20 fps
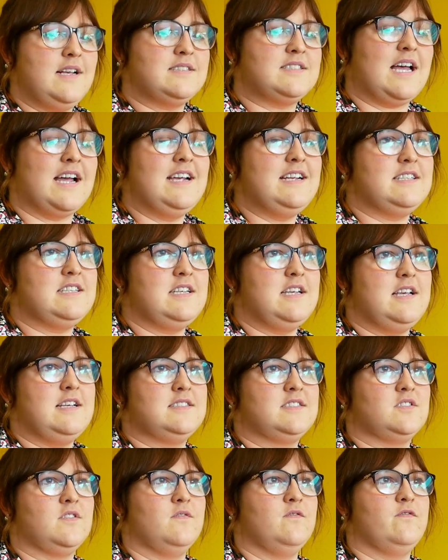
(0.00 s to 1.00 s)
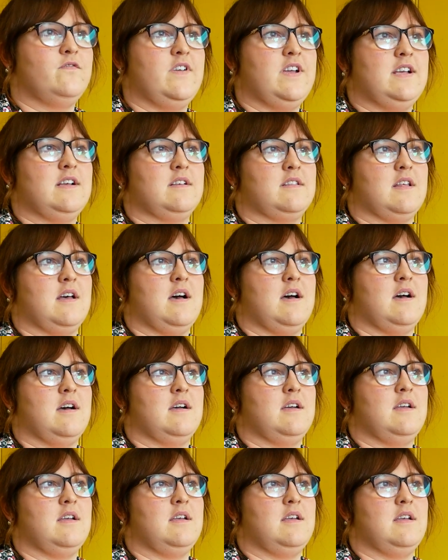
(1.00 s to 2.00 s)
Anxiety is something
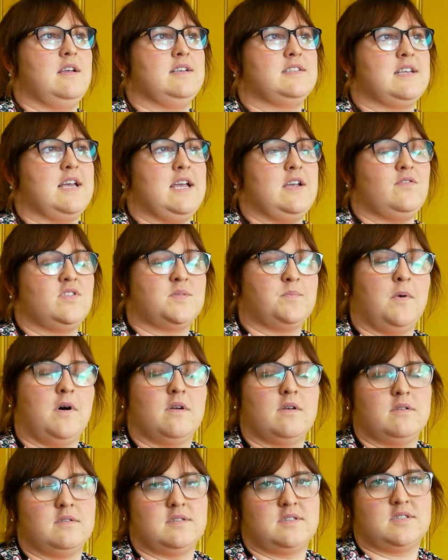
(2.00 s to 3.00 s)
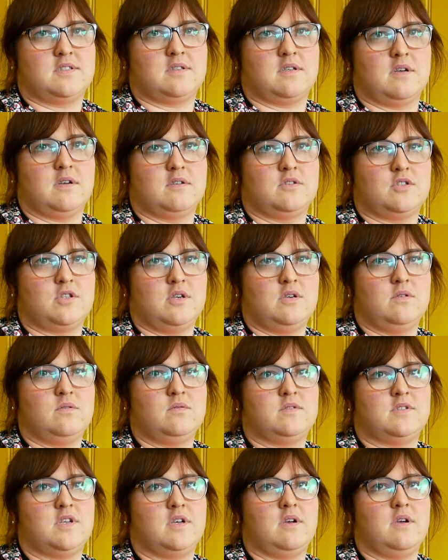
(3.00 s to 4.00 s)
that is a response
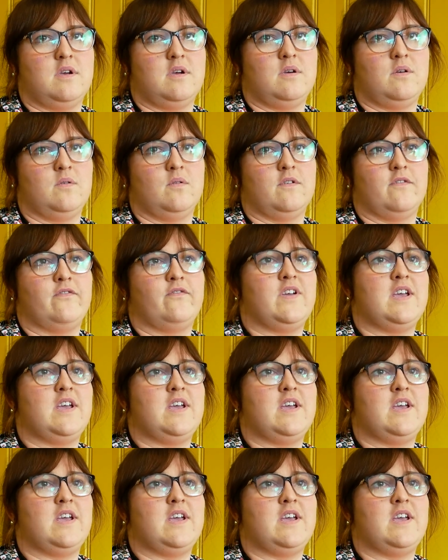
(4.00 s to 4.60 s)
due to